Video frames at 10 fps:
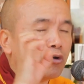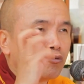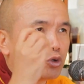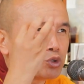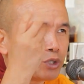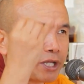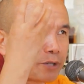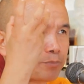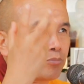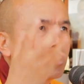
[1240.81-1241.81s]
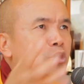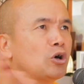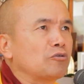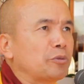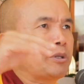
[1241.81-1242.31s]
fruitioning
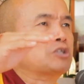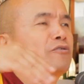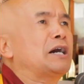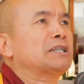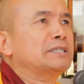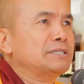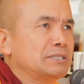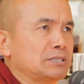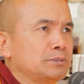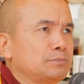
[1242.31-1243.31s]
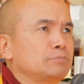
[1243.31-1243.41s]
of the pains of others